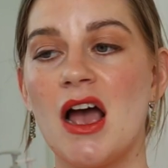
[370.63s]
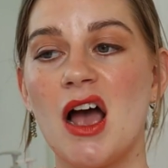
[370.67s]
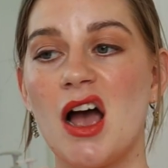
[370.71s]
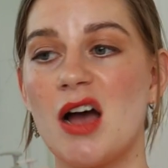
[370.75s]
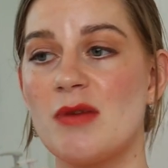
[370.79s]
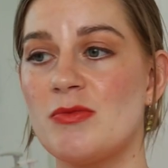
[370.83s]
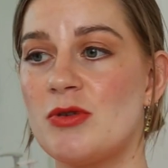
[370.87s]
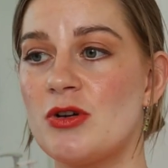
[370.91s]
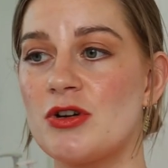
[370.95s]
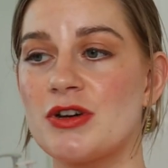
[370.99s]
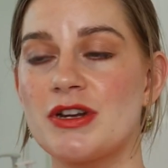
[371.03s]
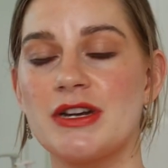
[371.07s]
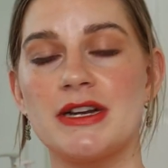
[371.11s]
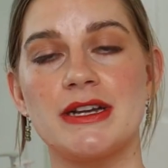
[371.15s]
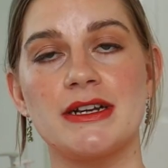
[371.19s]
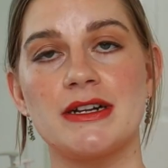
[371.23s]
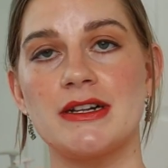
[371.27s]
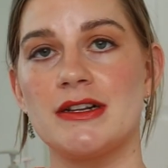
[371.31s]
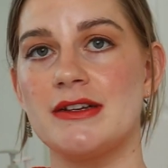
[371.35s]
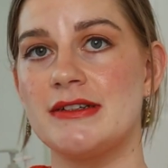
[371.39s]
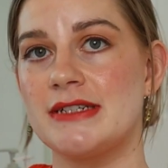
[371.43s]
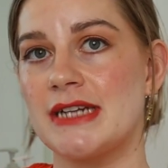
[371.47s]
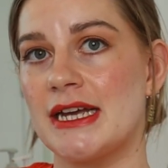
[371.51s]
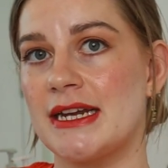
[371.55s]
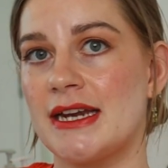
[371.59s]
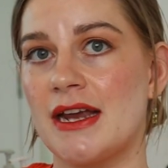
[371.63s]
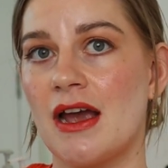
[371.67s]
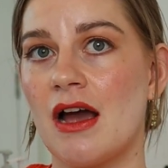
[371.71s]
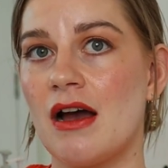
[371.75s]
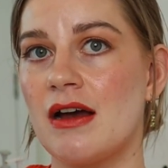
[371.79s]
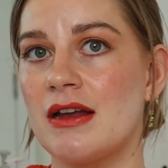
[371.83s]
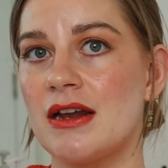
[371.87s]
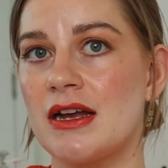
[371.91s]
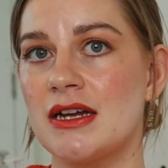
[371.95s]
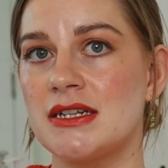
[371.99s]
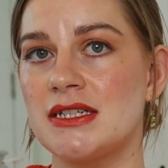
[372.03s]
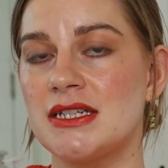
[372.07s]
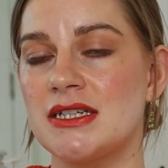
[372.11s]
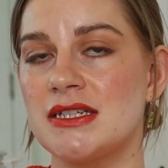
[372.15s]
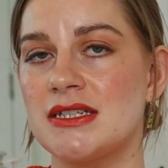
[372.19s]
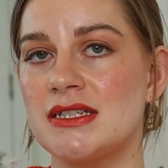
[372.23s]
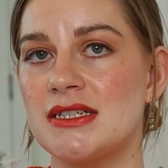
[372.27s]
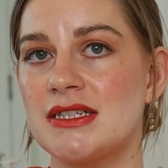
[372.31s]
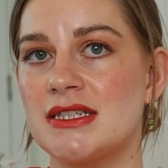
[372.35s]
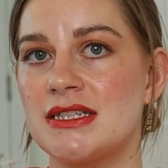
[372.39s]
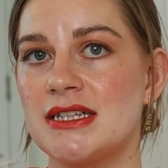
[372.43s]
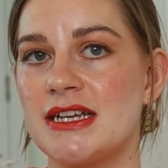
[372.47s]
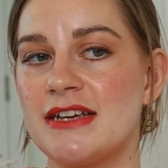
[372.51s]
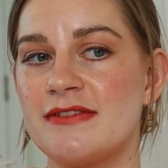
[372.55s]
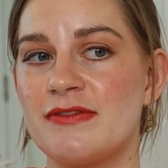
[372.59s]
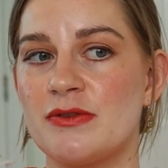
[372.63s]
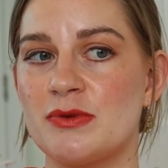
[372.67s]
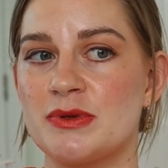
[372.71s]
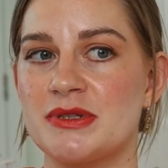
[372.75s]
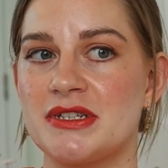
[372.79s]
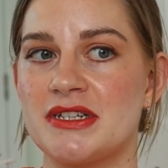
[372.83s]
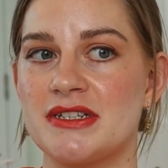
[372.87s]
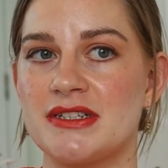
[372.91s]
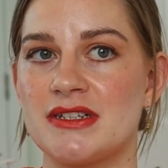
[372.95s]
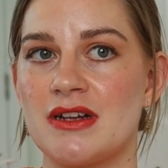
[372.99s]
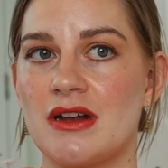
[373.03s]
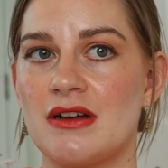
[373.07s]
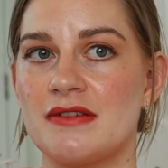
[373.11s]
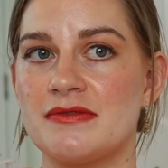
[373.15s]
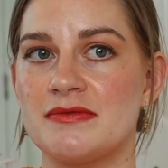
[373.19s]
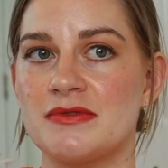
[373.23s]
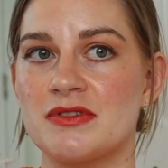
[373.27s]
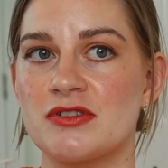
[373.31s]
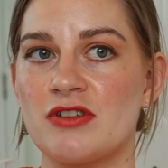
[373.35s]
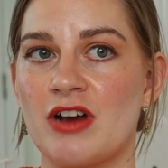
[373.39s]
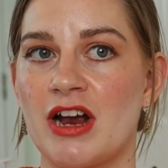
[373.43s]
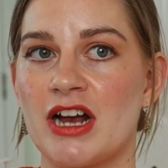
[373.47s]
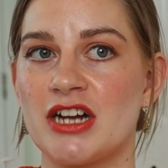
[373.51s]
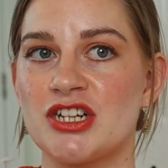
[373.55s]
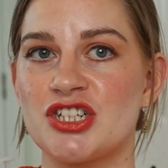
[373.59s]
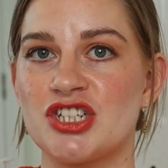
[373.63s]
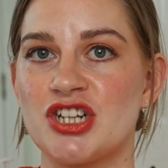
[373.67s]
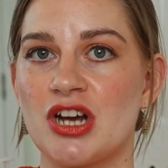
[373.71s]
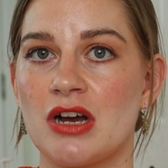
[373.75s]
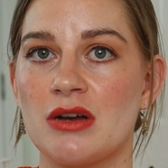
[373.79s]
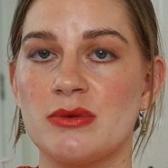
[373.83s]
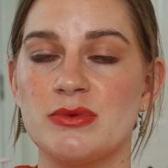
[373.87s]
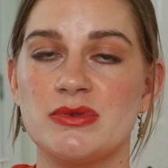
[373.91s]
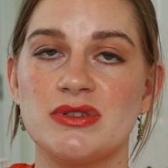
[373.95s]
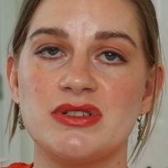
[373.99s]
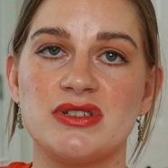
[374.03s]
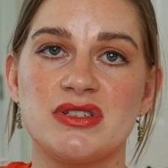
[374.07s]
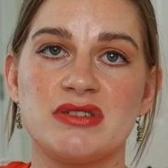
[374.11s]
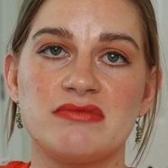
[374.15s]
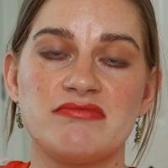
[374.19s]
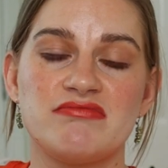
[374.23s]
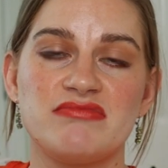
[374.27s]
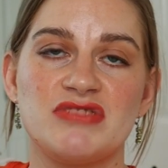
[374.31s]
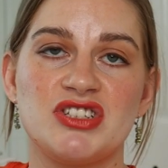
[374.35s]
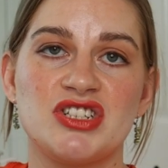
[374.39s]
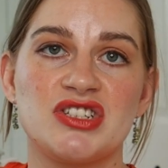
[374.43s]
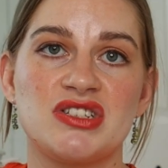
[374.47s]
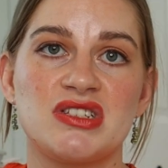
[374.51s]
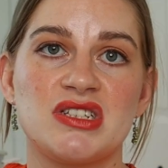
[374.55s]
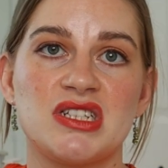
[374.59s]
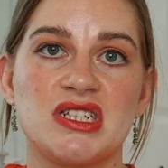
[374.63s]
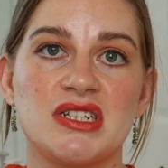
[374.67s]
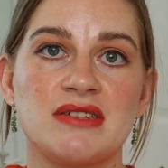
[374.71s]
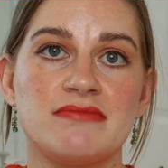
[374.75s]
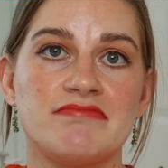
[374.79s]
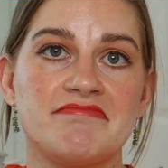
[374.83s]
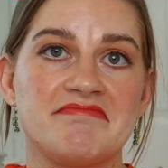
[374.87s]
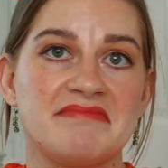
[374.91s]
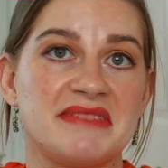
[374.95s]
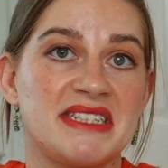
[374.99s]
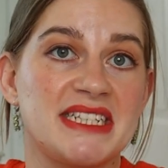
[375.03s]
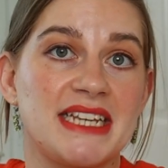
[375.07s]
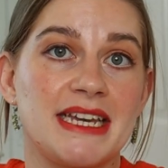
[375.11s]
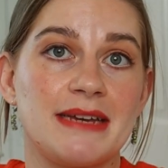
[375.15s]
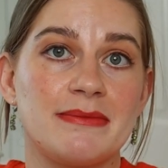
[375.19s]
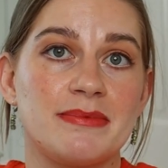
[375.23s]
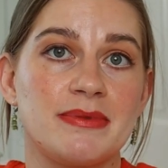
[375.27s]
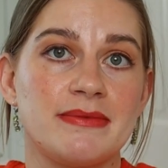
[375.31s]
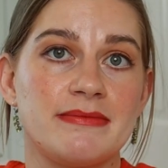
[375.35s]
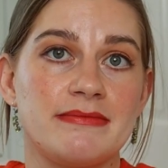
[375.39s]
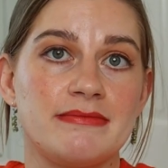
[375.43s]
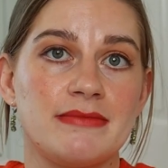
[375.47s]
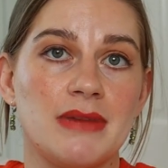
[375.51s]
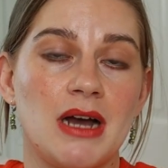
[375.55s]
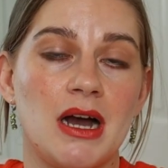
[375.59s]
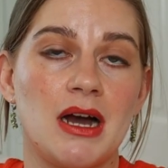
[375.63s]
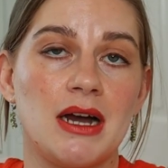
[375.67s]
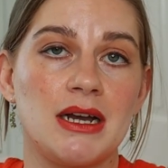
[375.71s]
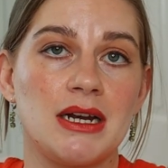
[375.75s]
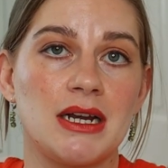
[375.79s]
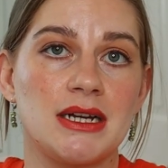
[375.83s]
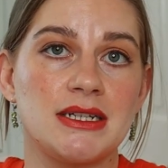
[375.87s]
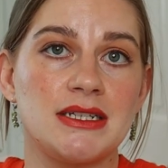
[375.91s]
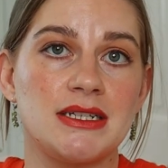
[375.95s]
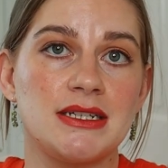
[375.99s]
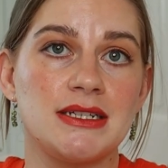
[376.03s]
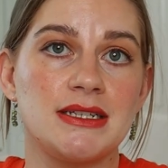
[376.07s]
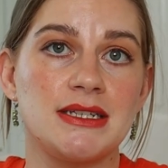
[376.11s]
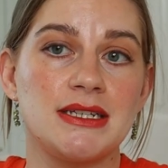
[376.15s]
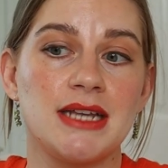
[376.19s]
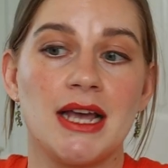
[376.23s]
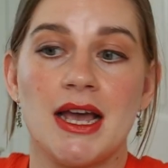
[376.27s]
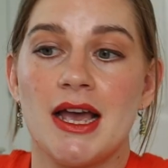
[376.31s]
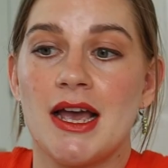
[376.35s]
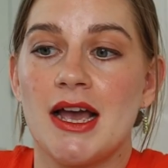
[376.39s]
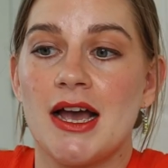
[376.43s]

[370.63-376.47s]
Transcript: I'm not going to include any highlighters. If I was to start from scratch, I would just skip highlighters.